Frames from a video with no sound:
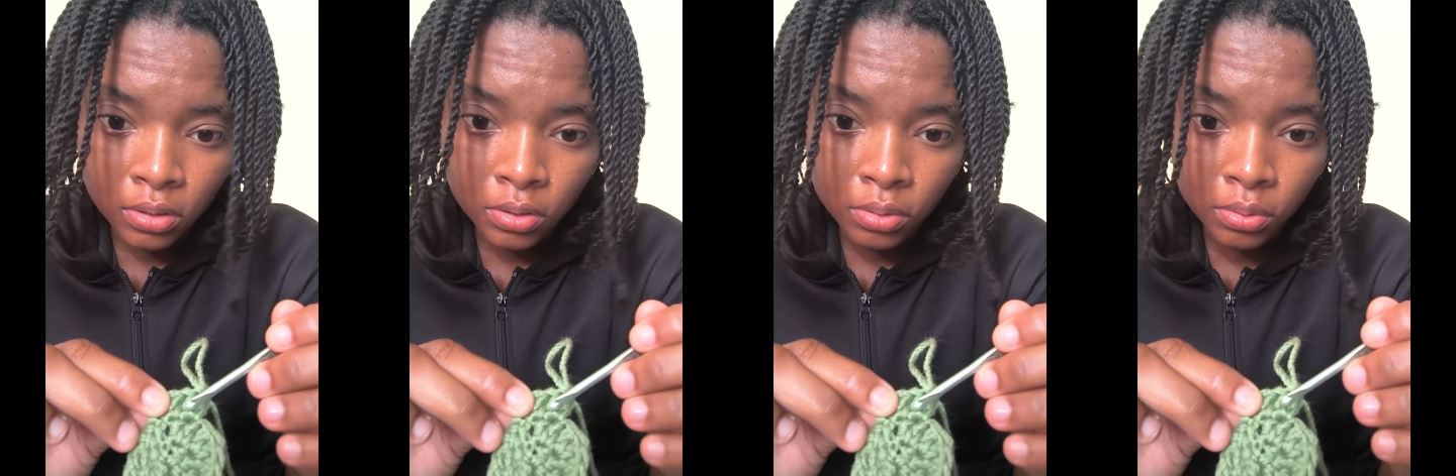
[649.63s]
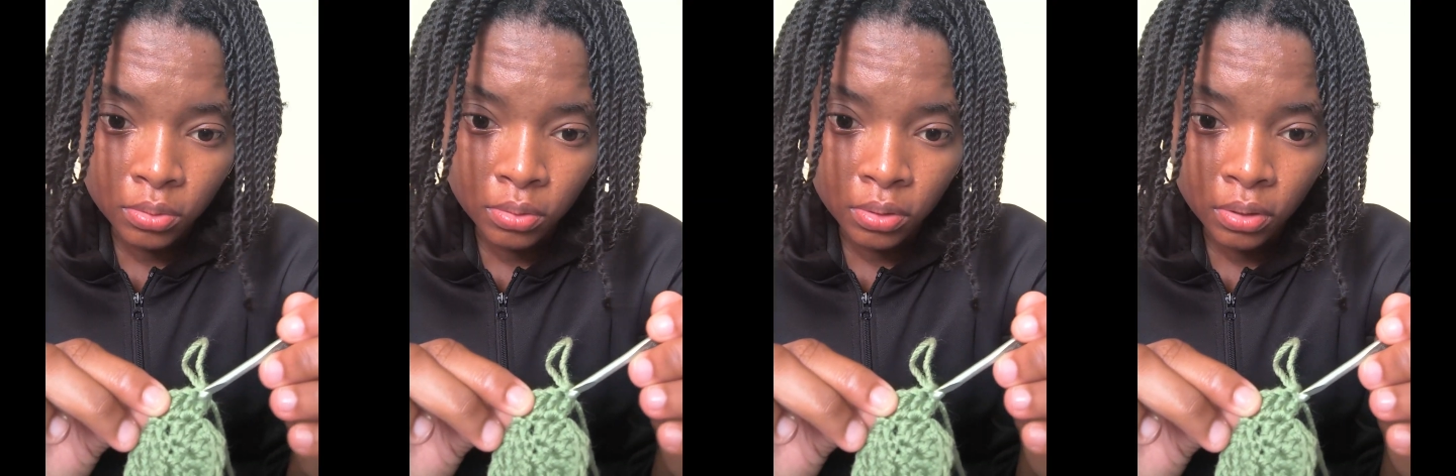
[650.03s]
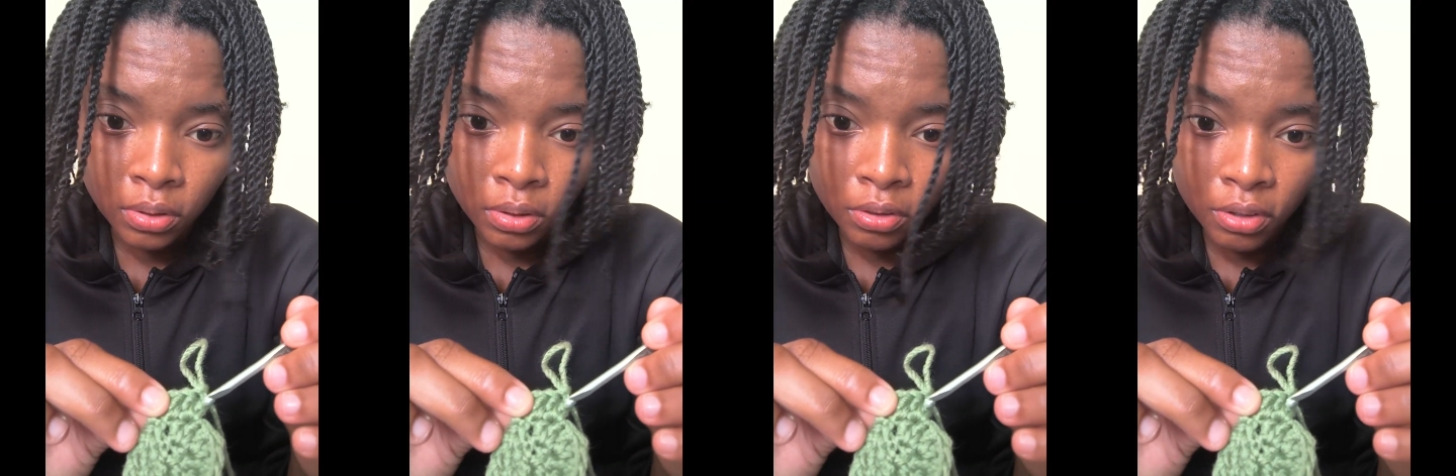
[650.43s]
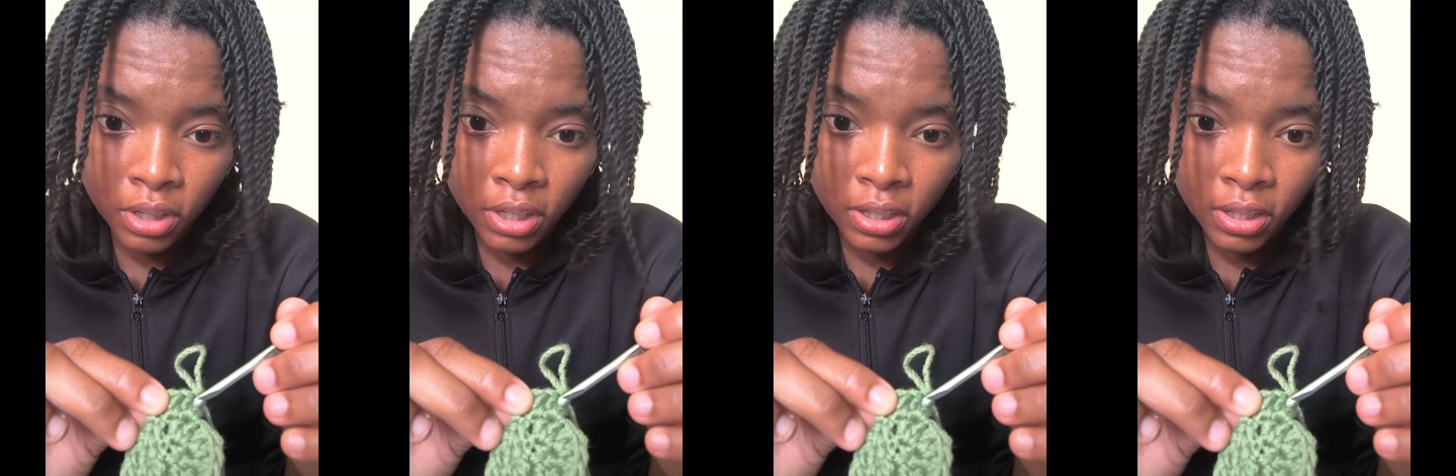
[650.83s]
2,
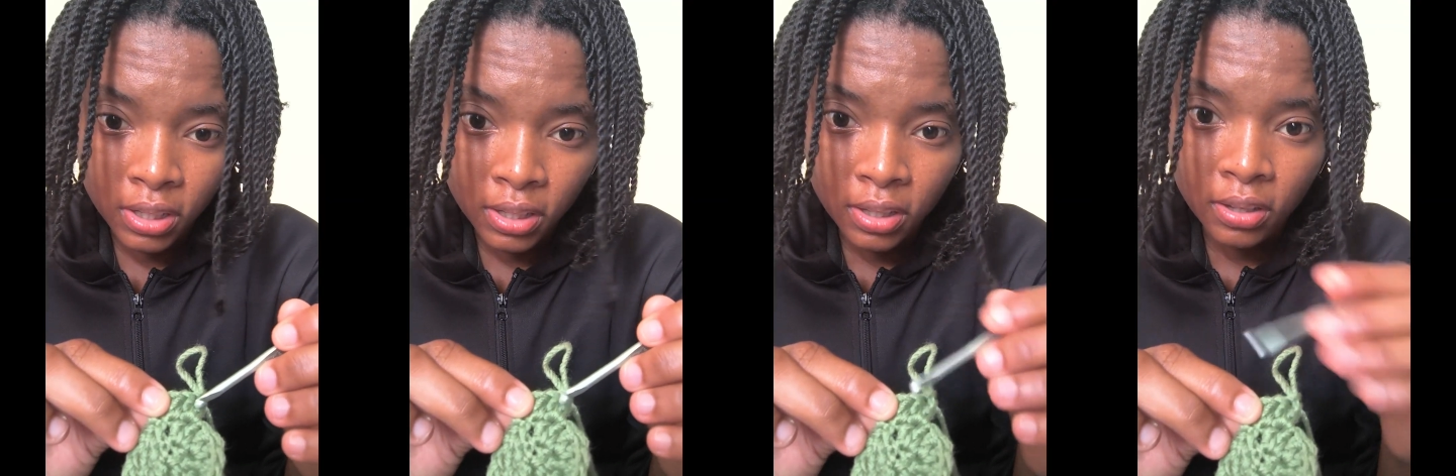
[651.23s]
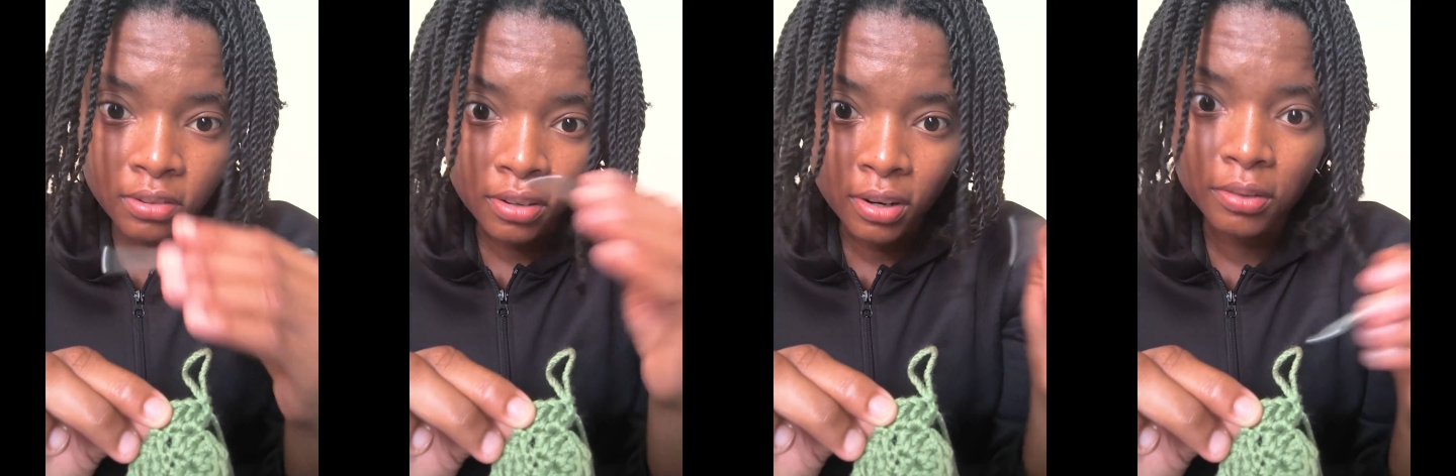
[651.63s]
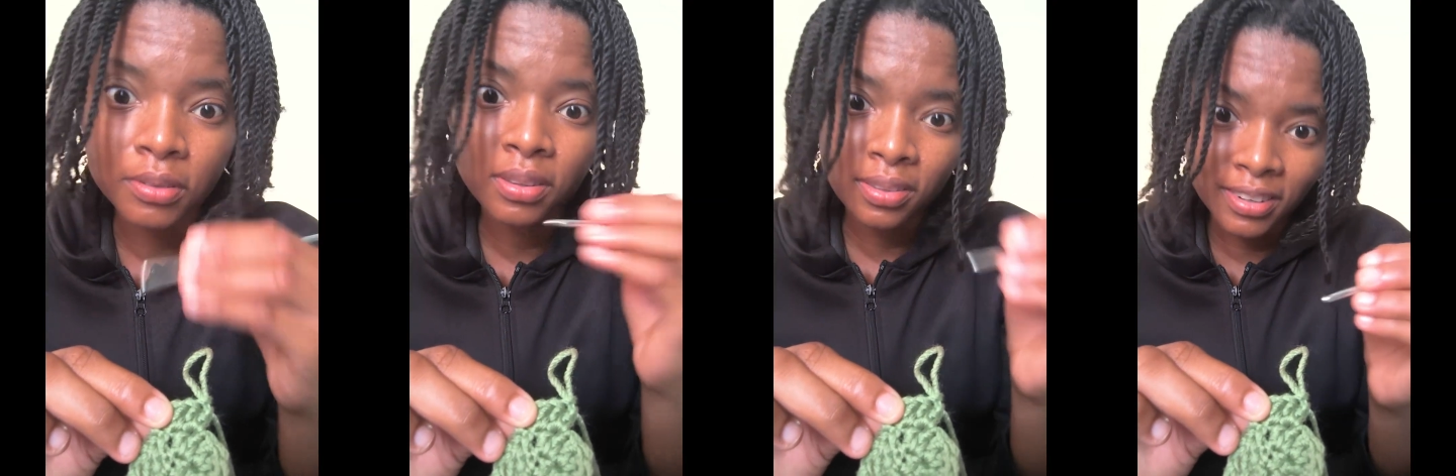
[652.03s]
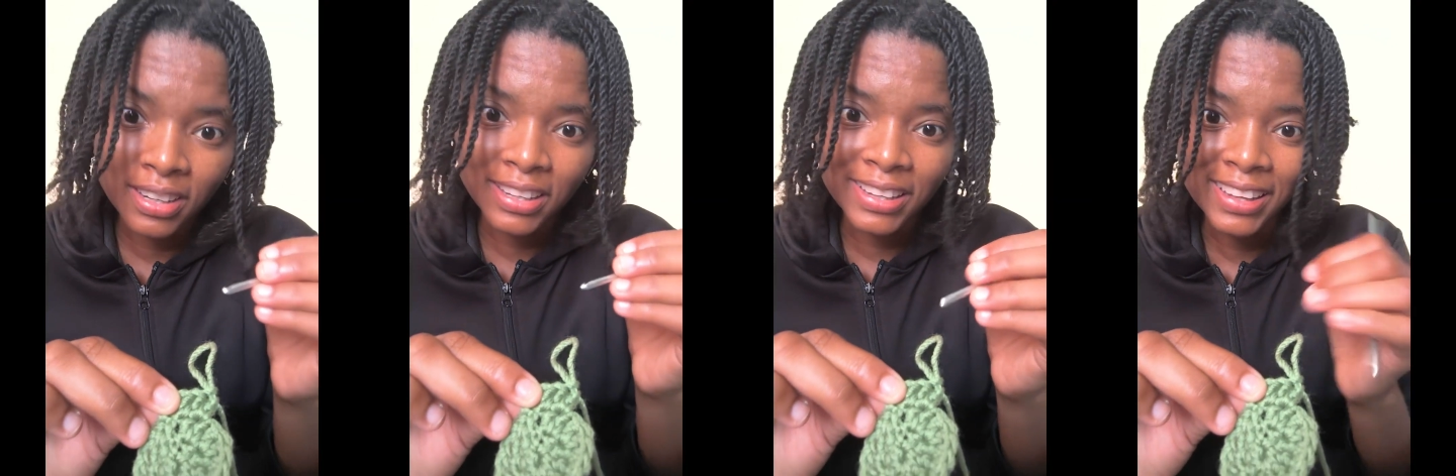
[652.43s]
3. Round
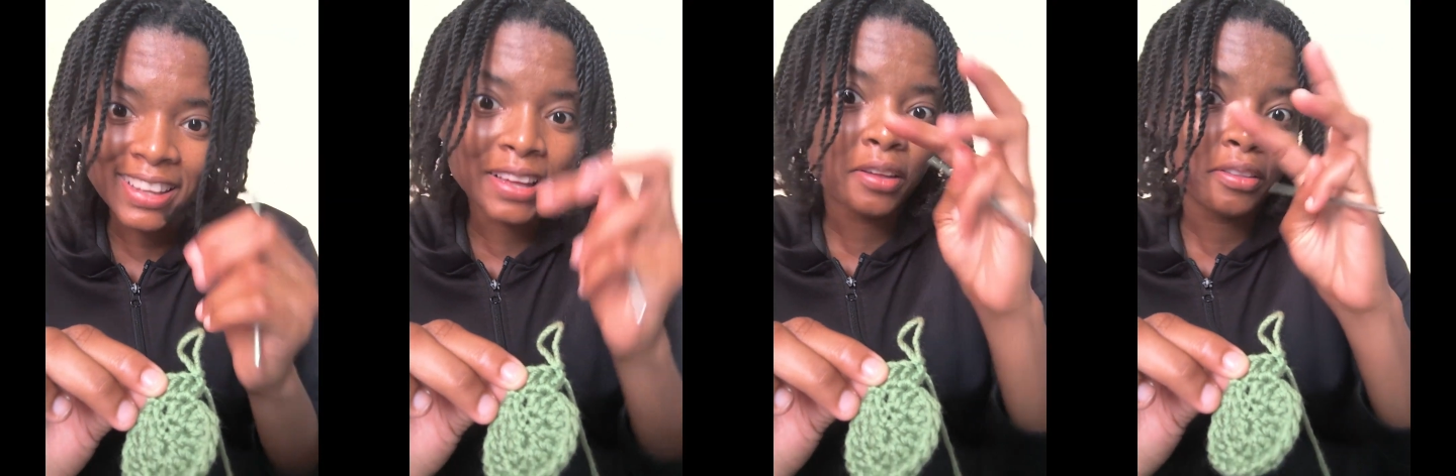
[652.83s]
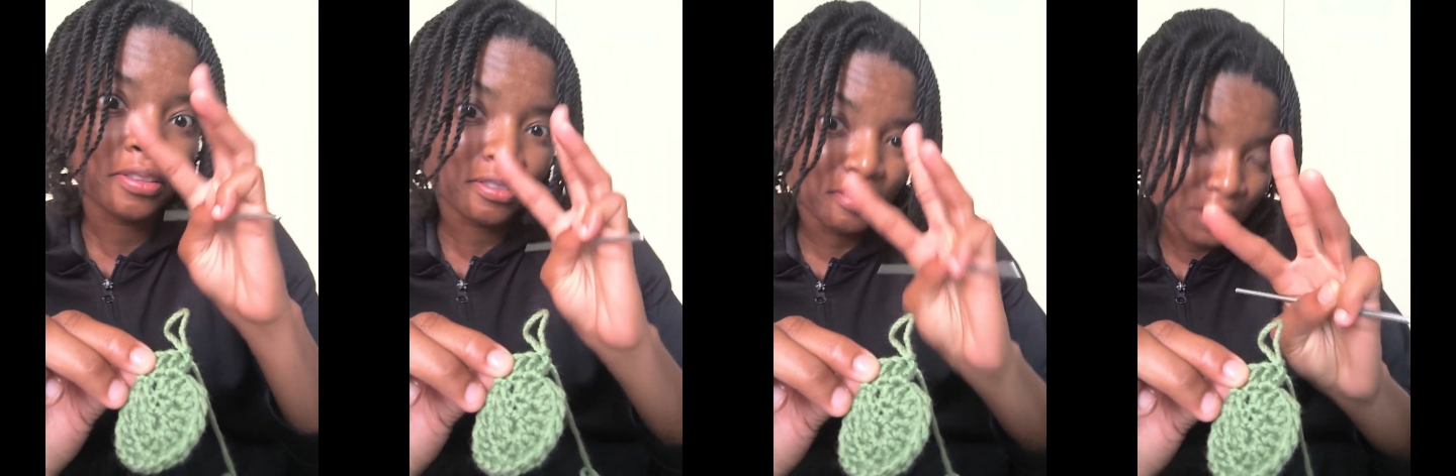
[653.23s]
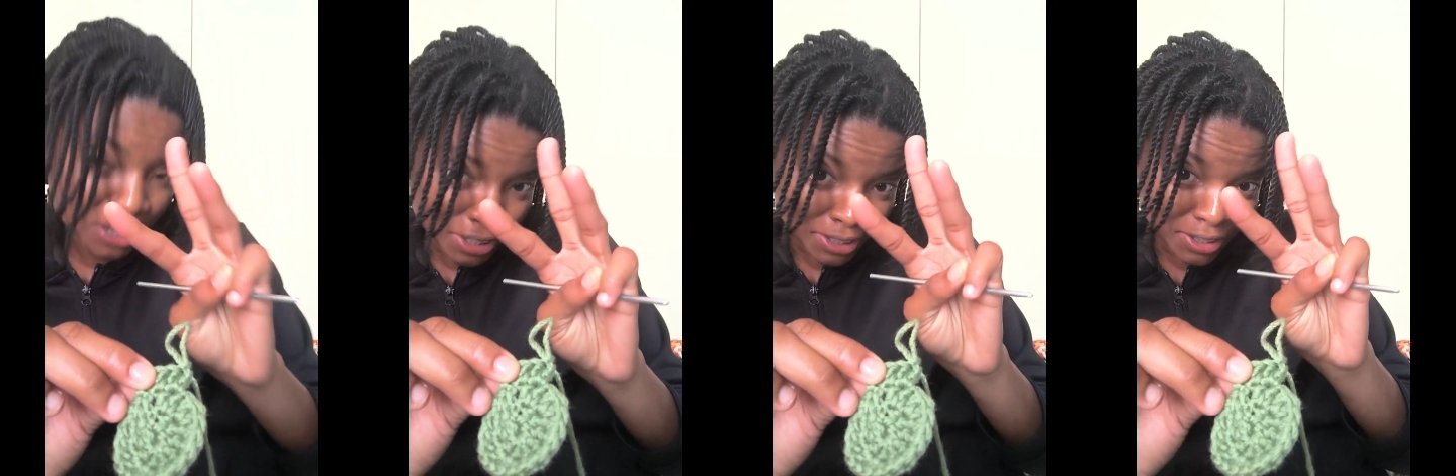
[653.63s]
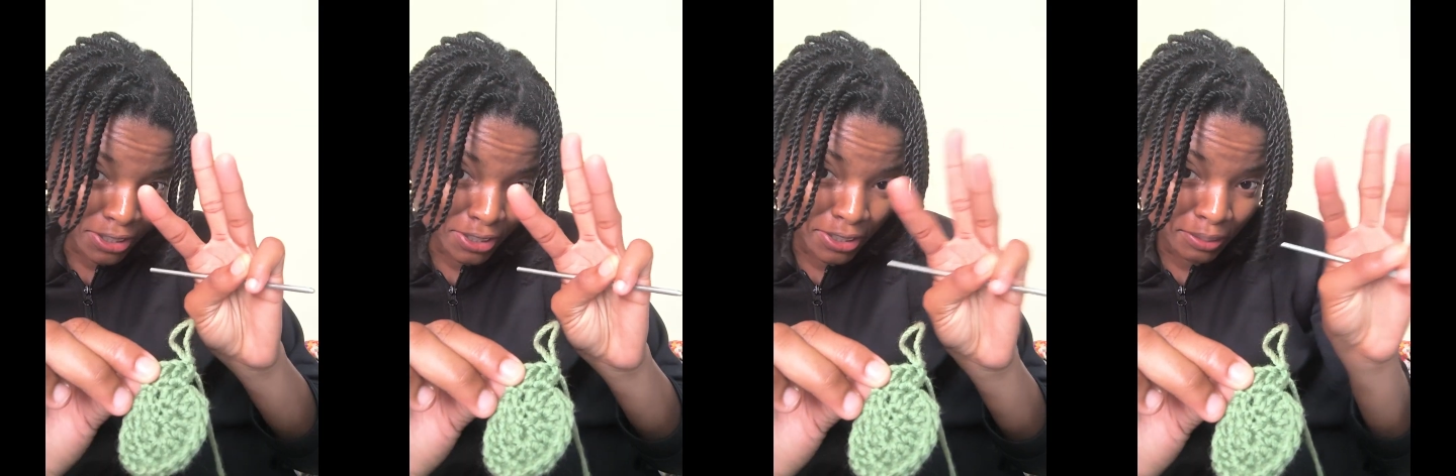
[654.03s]
3, 3
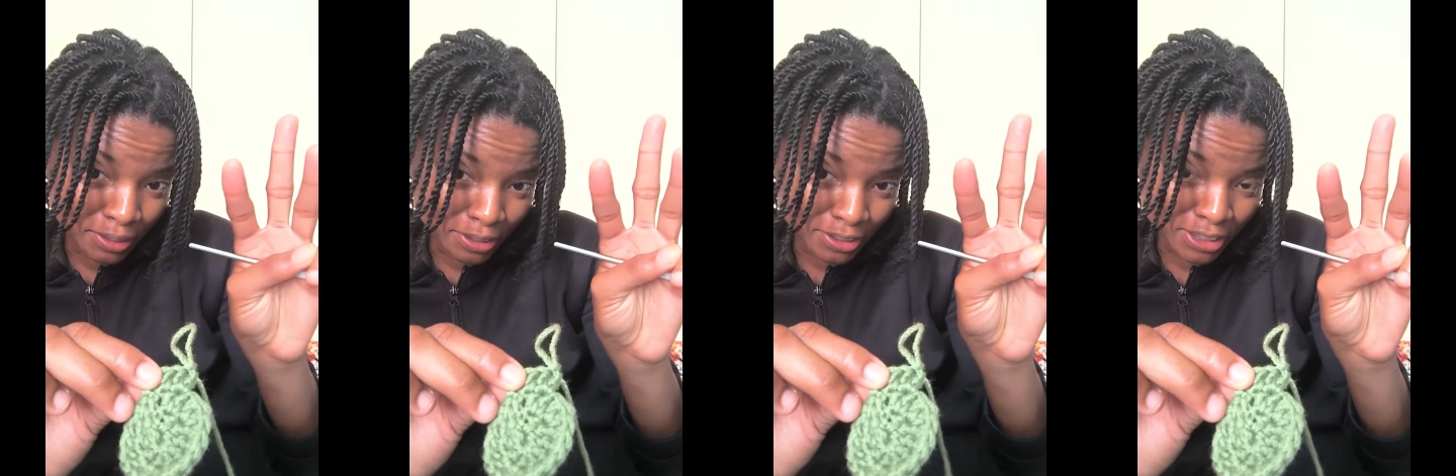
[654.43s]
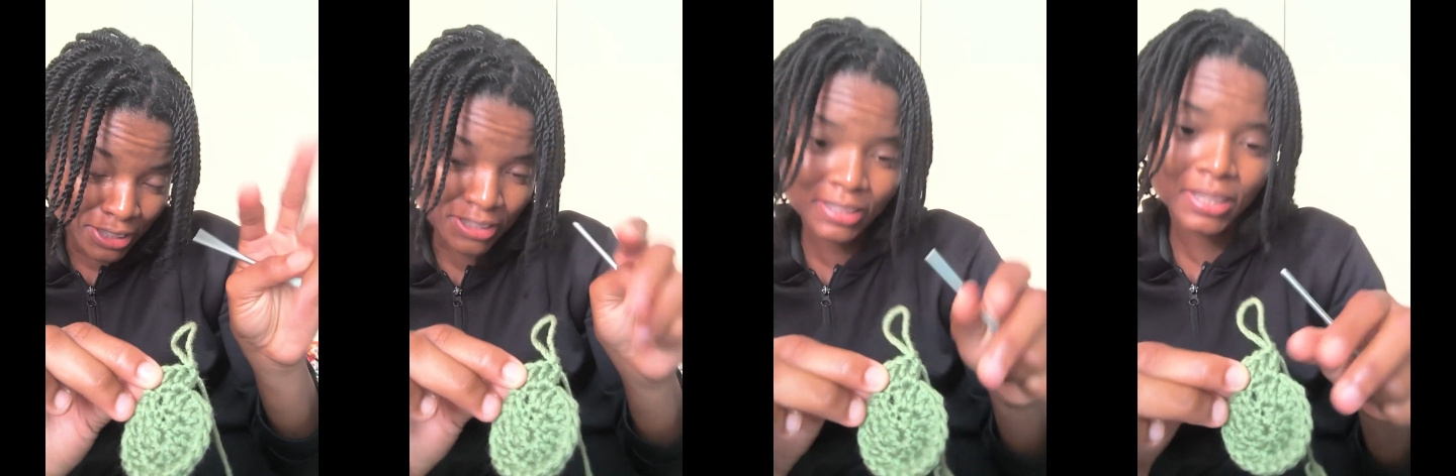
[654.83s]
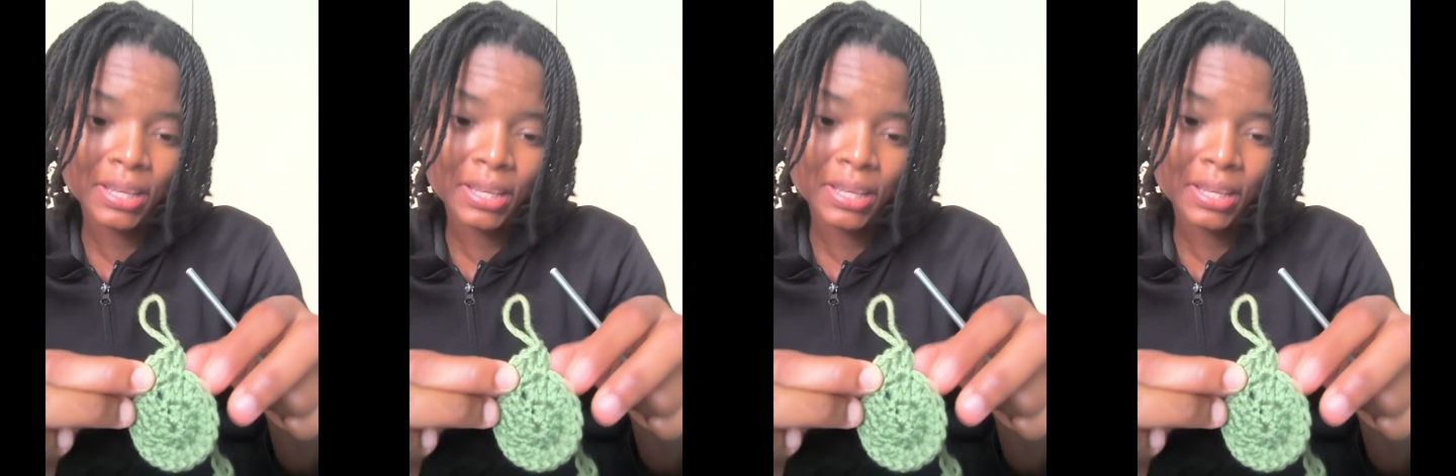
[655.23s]
double crochets.